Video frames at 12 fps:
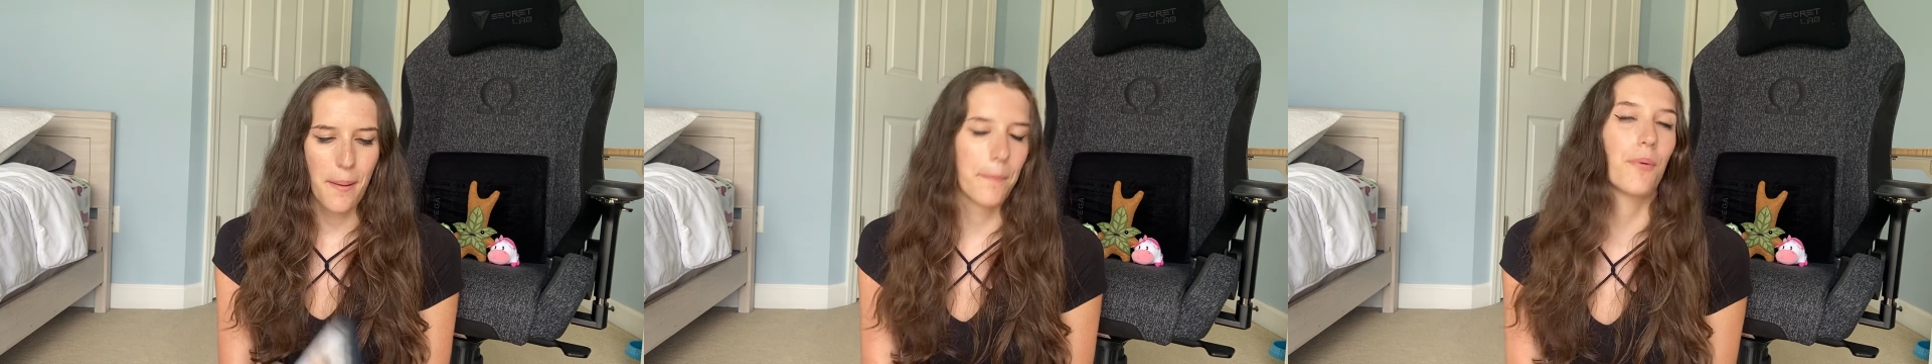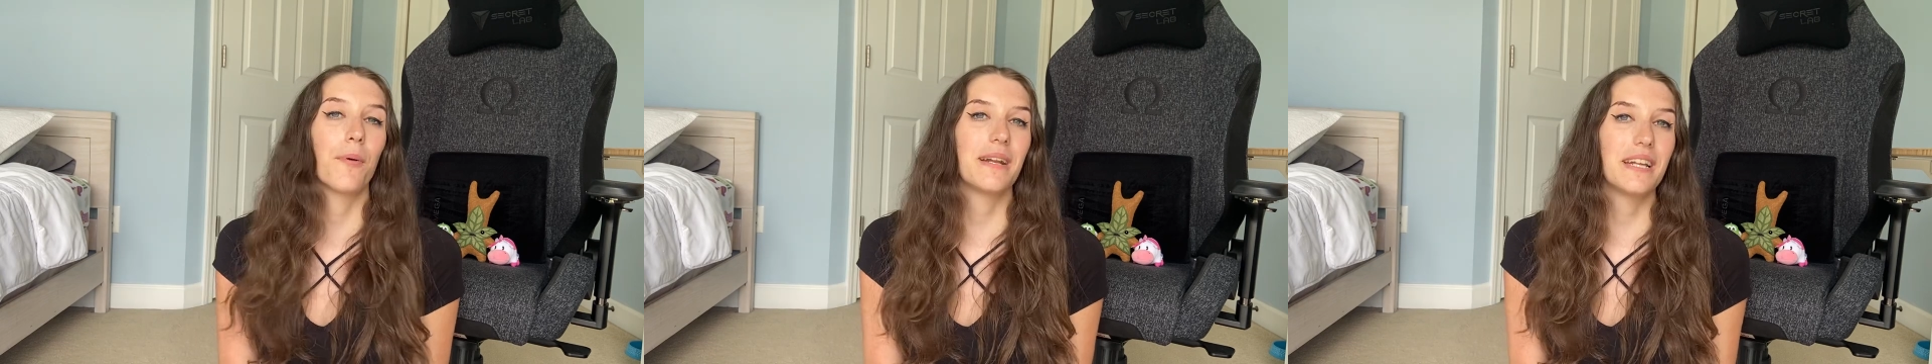
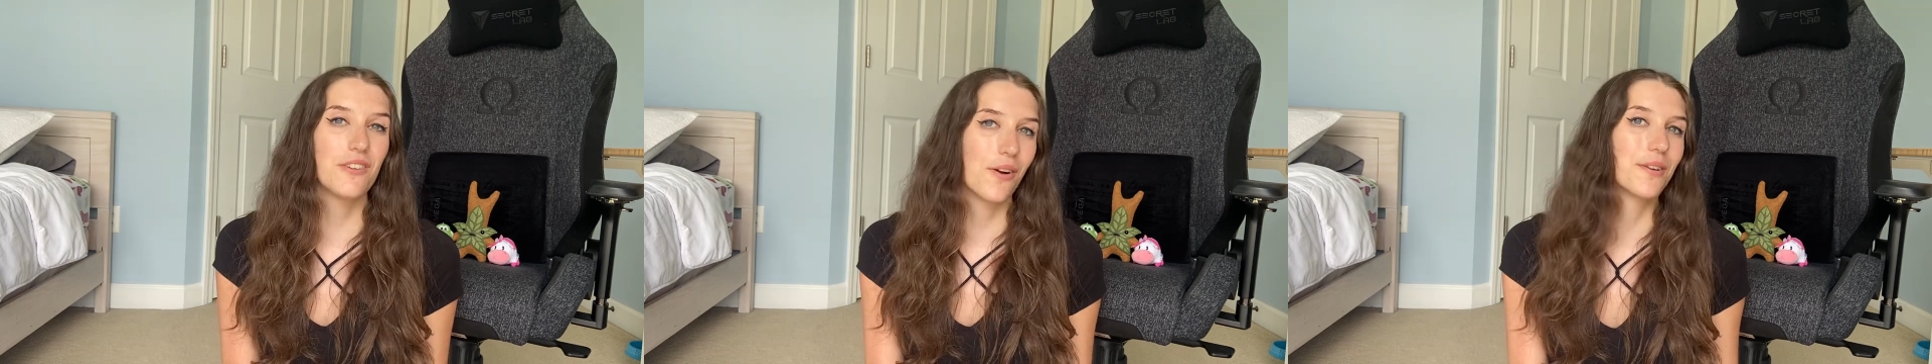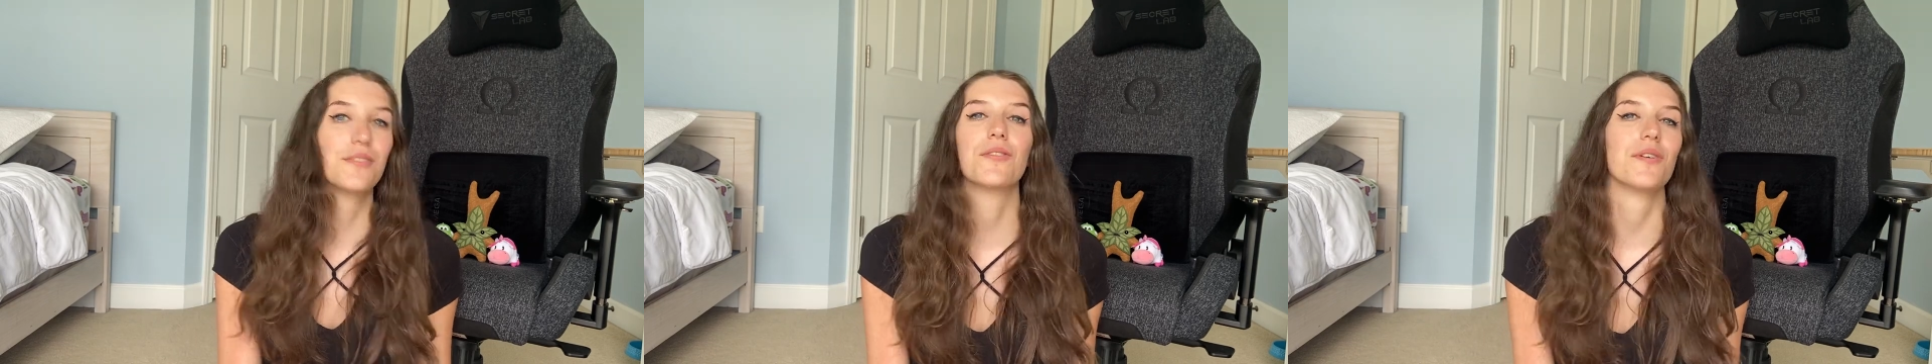pretty
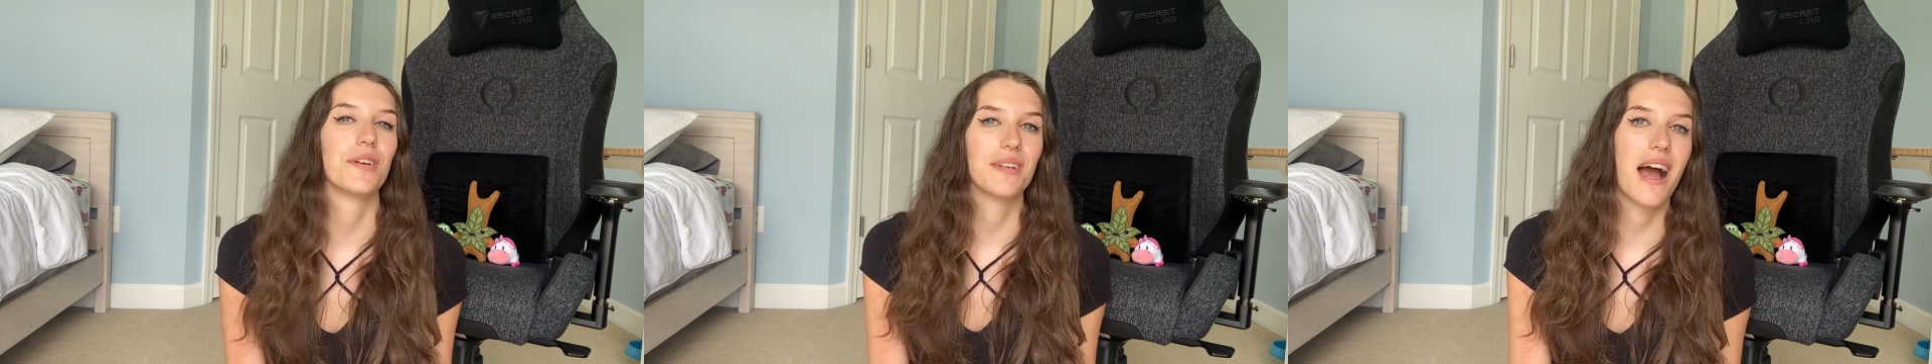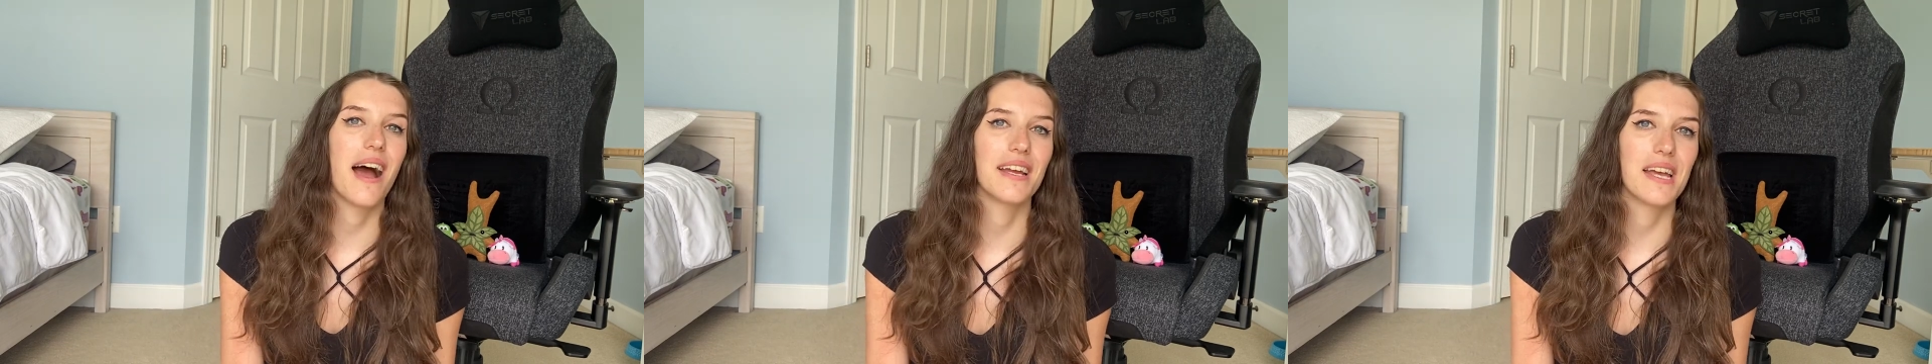darn good
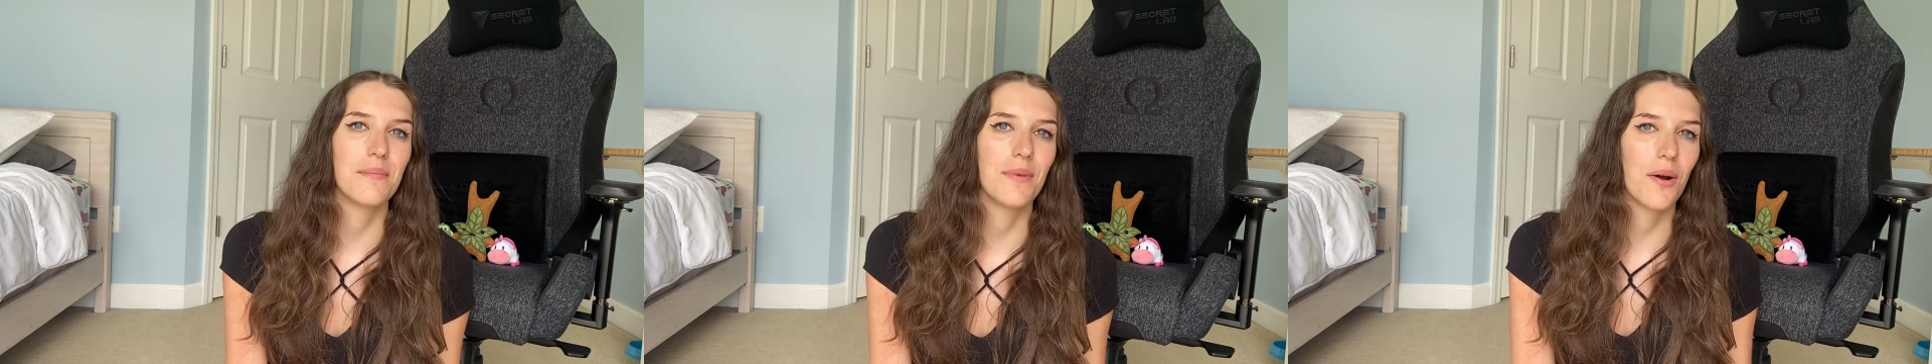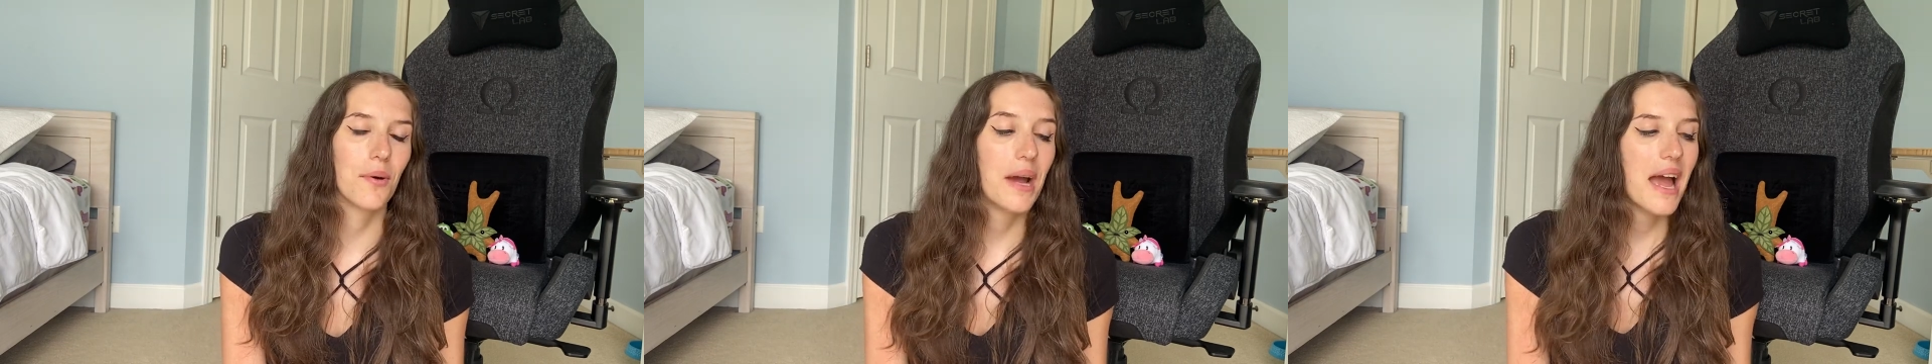
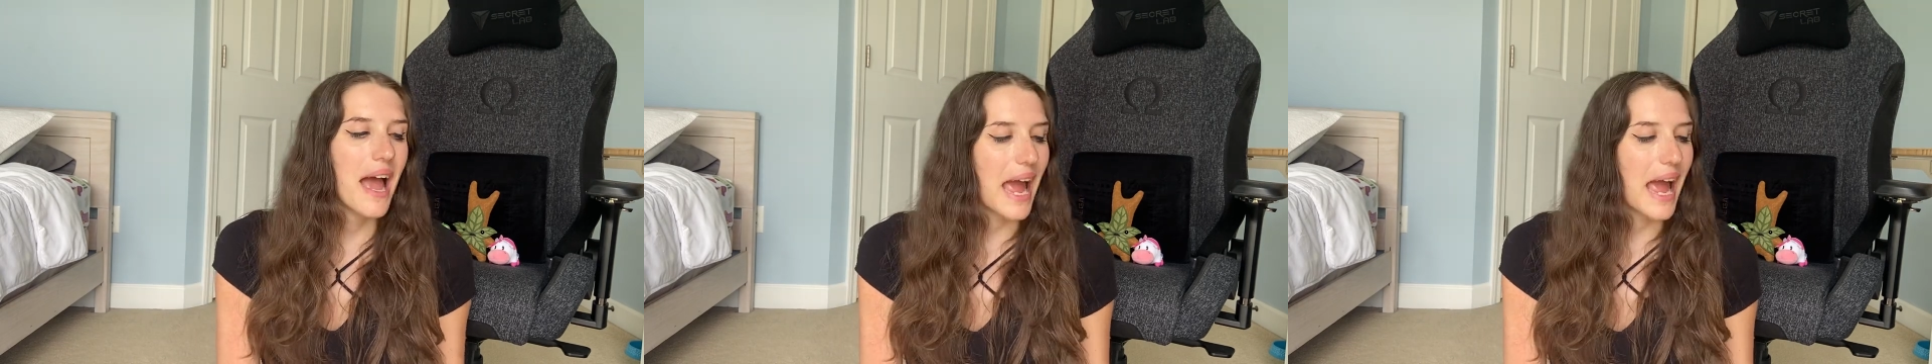IMO.